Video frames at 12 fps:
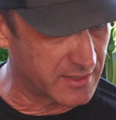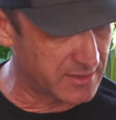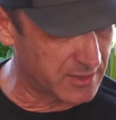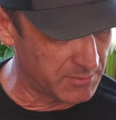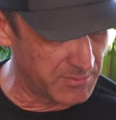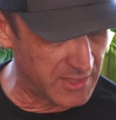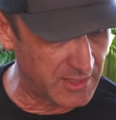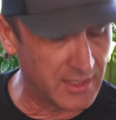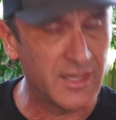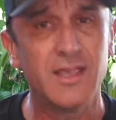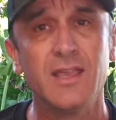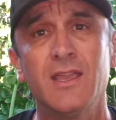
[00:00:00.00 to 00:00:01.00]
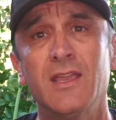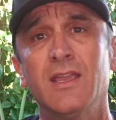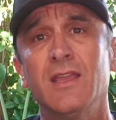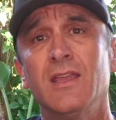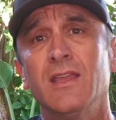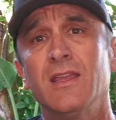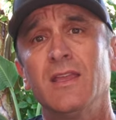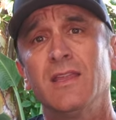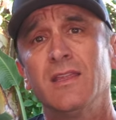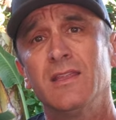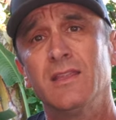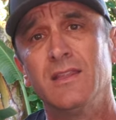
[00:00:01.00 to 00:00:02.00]
into the meat.
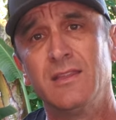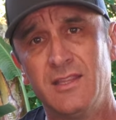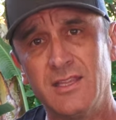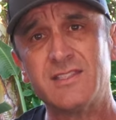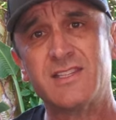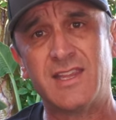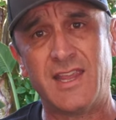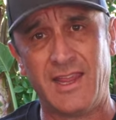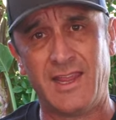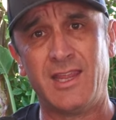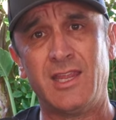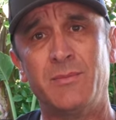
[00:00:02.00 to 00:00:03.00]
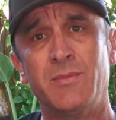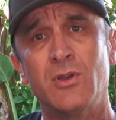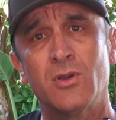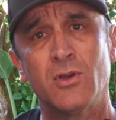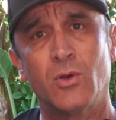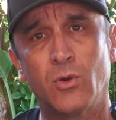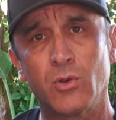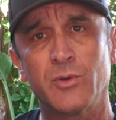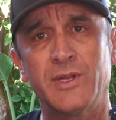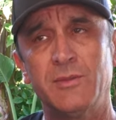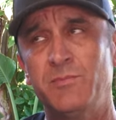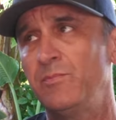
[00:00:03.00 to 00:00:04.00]
This came
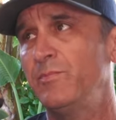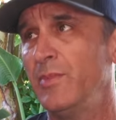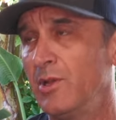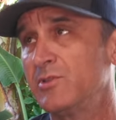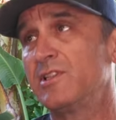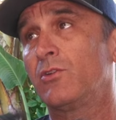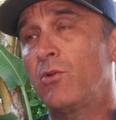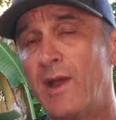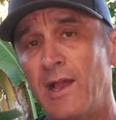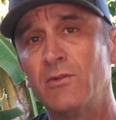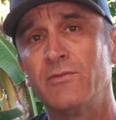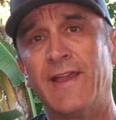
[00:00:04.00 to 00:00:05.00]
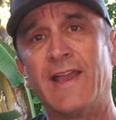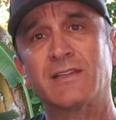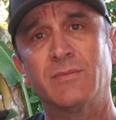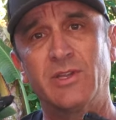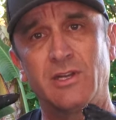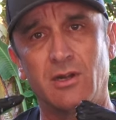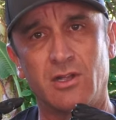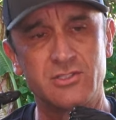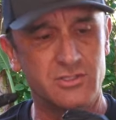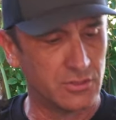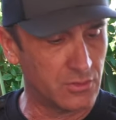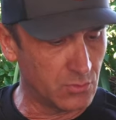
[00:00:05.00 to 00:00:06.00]
already, it was a cryovac'd, but it
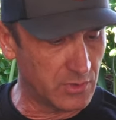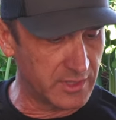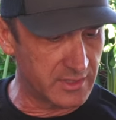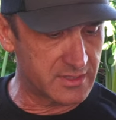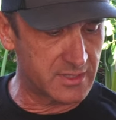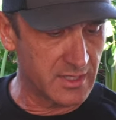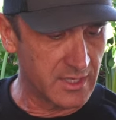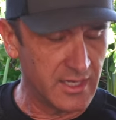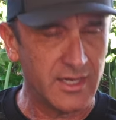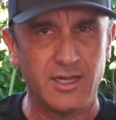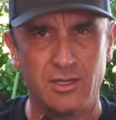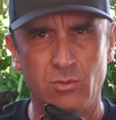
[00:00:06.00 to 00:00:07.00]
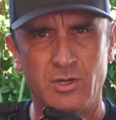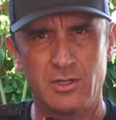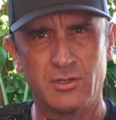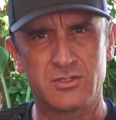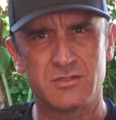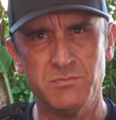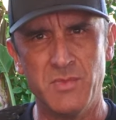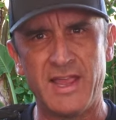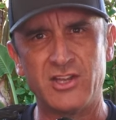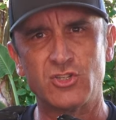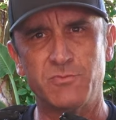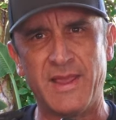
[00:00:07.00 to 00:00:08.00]
also was in one of those
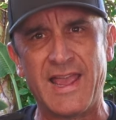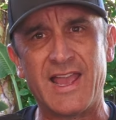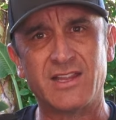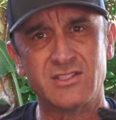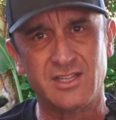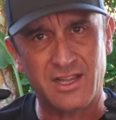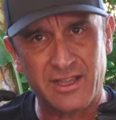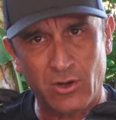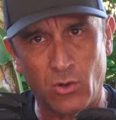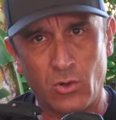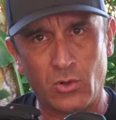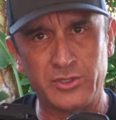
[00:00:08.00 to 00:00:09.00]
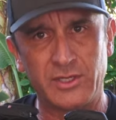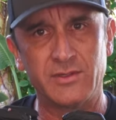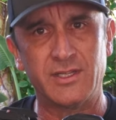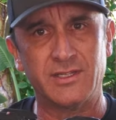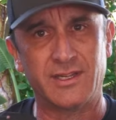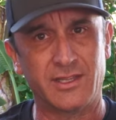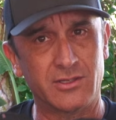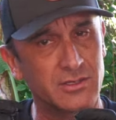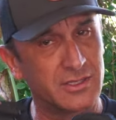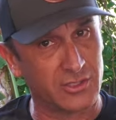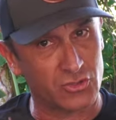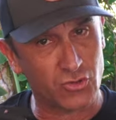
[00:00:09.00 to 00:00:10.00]
mesh bags to kind of hold everything together
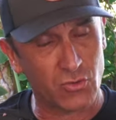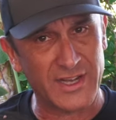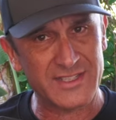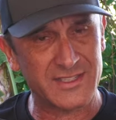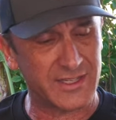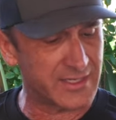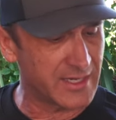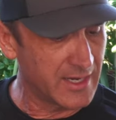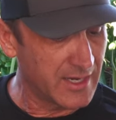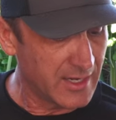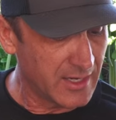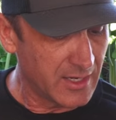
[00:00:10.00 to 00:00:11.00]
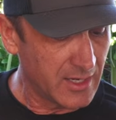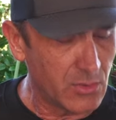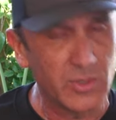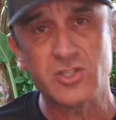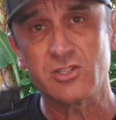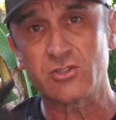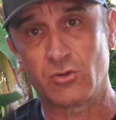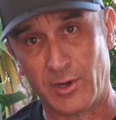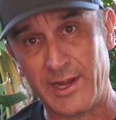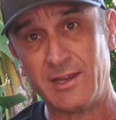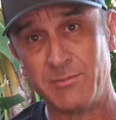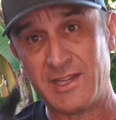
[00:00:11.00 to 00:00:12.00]
to truss it, which is
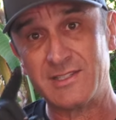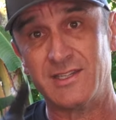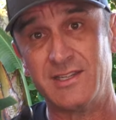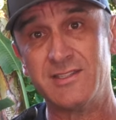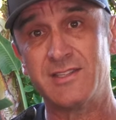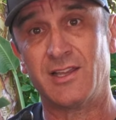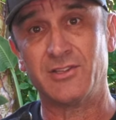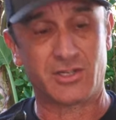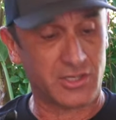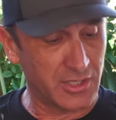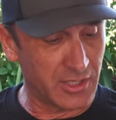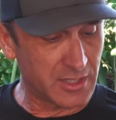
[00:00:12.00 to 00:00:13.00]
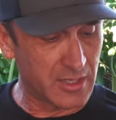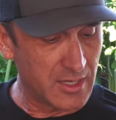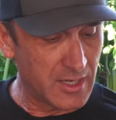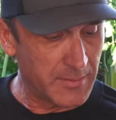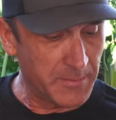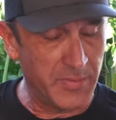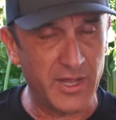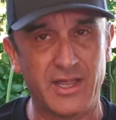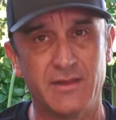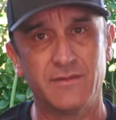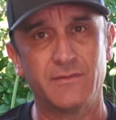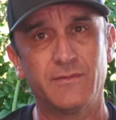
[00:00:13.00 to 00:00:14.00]
great, makes it easy on the cook.
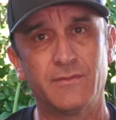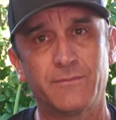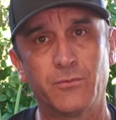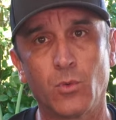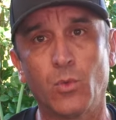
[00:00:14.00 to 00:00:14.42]
But for